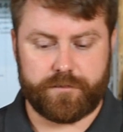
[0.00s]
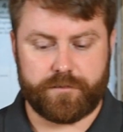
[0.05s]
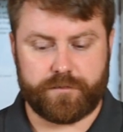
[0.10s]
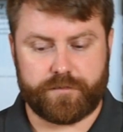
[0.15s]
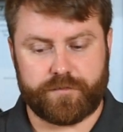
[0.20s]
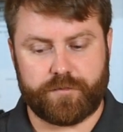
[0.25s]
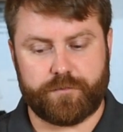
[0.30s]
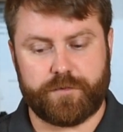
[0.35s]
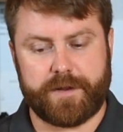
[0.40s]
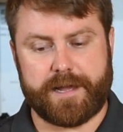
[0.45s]

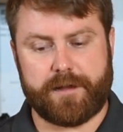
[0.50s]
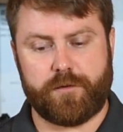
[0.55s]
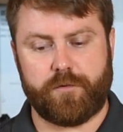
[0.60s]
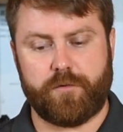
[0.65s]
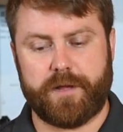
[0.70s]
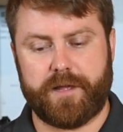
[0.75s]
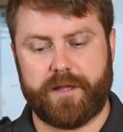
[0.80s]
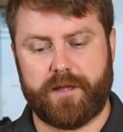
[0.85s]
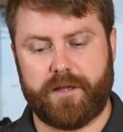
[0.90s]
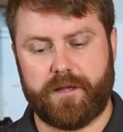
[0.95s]
So
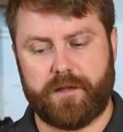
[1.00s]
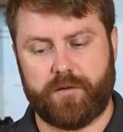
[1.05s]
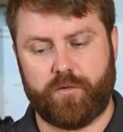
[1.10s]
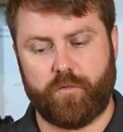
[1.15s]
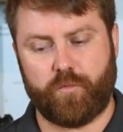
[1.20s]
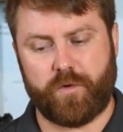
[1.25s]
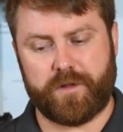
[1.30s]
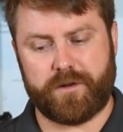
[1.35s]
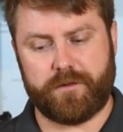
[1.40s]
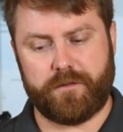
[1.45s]
now,
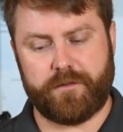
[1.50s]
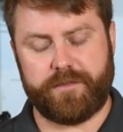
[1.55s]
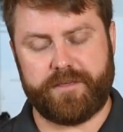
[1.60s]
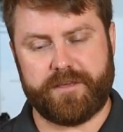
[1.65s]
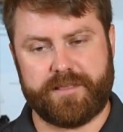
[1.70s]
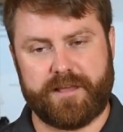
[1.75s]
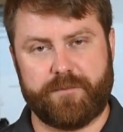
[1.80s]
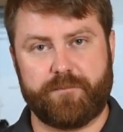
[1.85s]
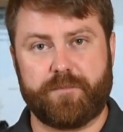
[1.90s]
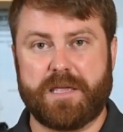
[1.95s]
one other
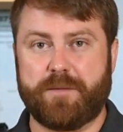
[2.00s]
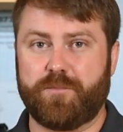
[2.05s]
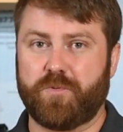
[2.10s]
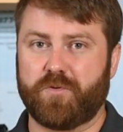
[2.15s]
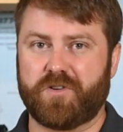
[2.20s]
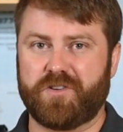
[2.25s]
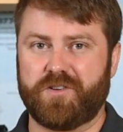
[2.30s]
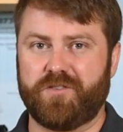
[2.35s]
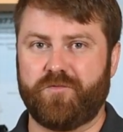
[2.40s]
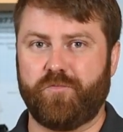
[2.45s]
thing that
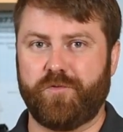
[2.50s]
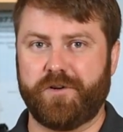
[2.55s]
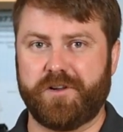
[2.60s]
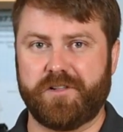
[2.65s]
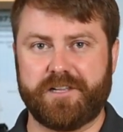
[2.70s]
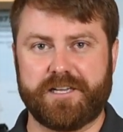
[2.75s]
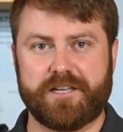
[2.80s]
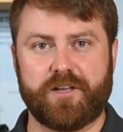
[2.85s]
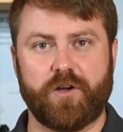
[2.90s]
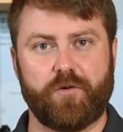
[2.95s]
people could
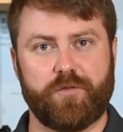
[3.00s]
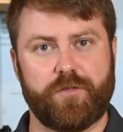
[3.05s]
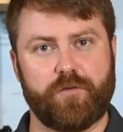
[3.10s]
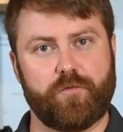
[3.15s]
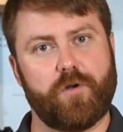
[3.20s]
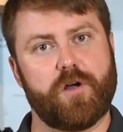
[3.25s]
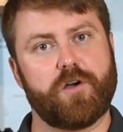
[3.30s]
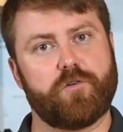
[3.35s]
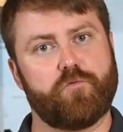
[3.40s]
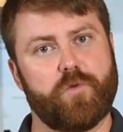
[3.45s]
really go the
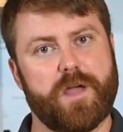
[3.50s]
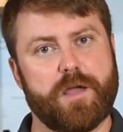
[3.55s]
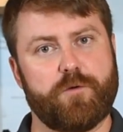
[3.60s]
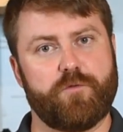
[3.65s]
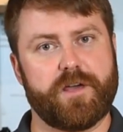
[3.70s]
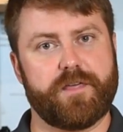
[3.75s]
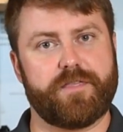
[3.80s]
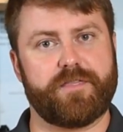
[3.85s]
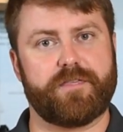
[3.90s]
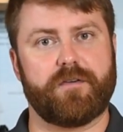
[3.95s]
wrong way
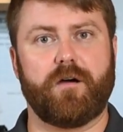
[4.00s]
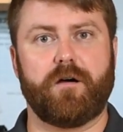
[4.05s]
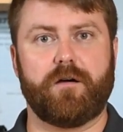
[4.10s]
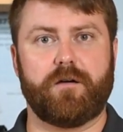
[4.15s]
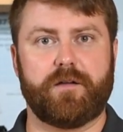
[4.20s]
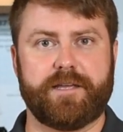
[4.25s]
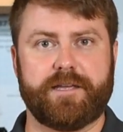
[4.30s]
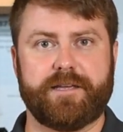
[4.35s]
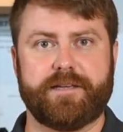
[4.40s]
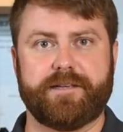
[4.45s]
with
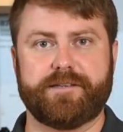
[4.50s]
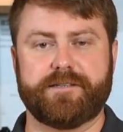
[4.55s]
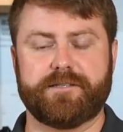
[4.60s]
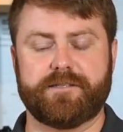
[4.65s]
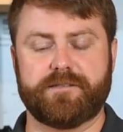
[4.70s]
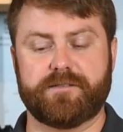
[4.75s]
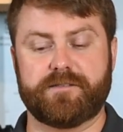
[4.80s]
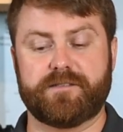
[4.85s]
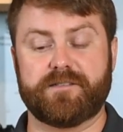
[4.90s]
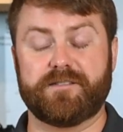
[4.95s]

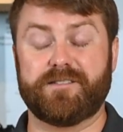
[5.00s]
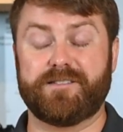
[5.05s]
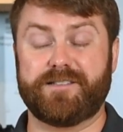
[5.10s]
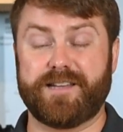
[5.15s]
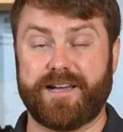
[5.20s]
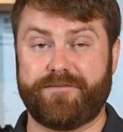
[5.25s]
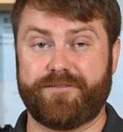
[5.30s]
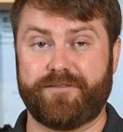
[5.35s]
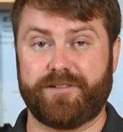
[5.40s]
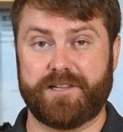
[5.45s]
is
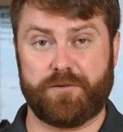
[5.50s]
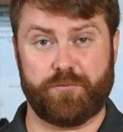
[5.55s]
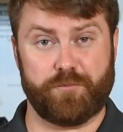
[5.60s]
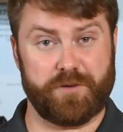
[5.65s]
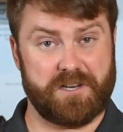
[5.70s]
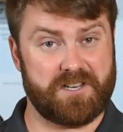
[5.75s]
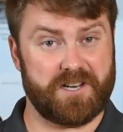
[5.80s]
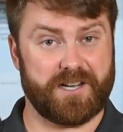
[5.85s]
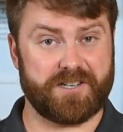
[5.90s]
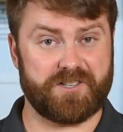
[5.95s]
definitely
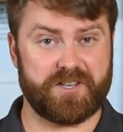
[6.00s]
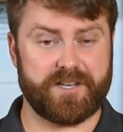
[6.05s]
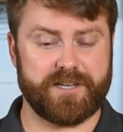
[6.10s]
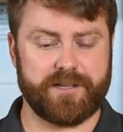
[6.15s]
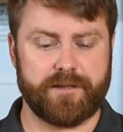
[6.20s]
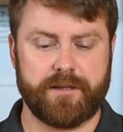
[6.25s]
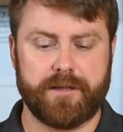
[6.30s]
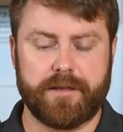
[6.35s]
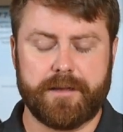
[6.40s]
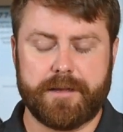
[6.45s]

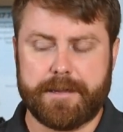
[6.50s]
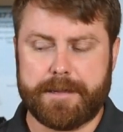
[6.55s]
retouching.